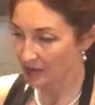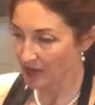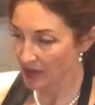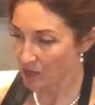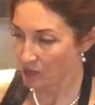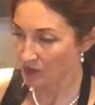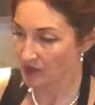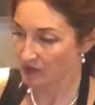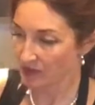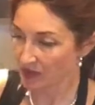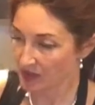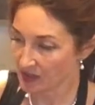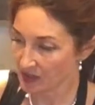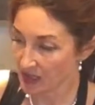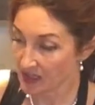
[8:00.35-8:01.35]
And I wonder if I
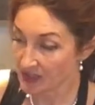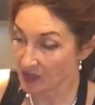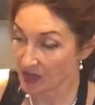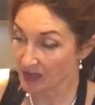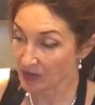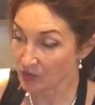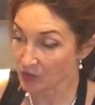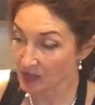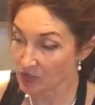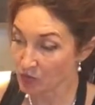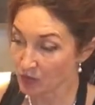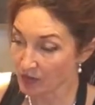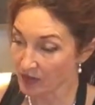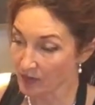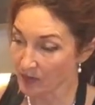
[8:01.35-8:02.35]
can, it's
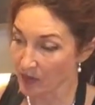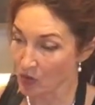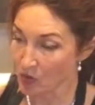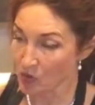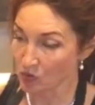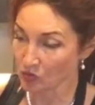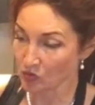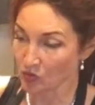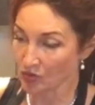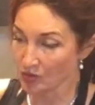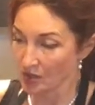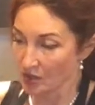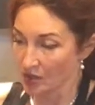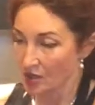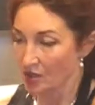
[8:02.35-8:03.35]
with the bone.
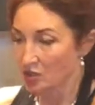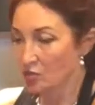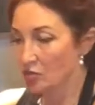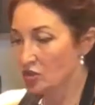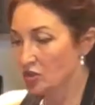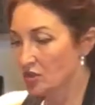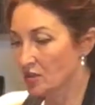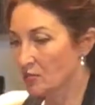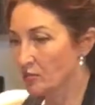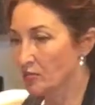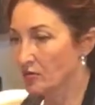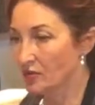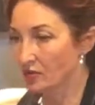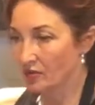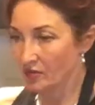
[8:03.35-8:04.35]
So I'm just gonna put
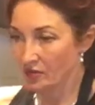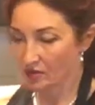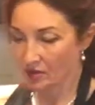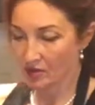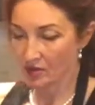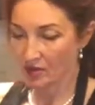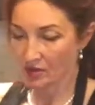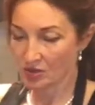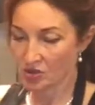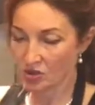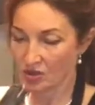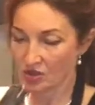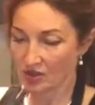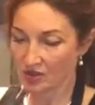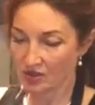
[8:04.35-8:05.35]
it in a
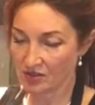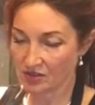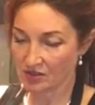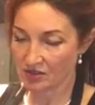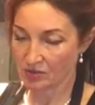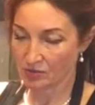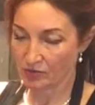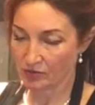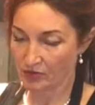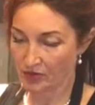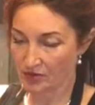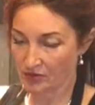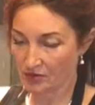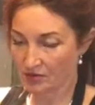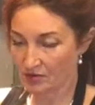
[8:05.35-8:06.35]
jar like this, the whole thing.
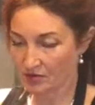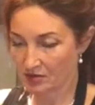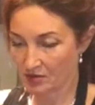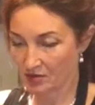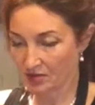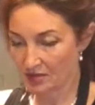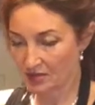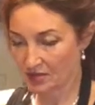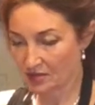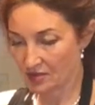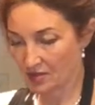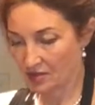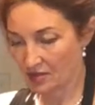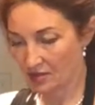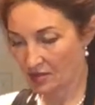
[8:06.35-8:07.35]
Look at this.
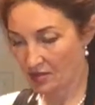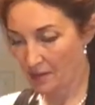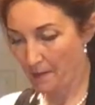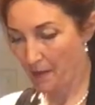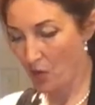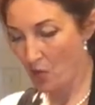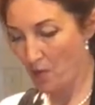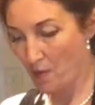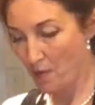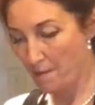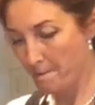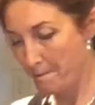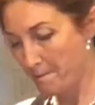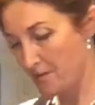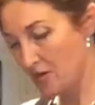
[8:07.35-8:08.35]

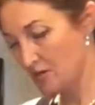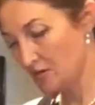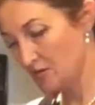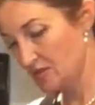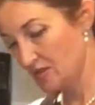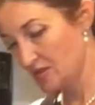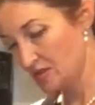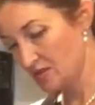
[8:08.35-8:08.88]
Boom, you see?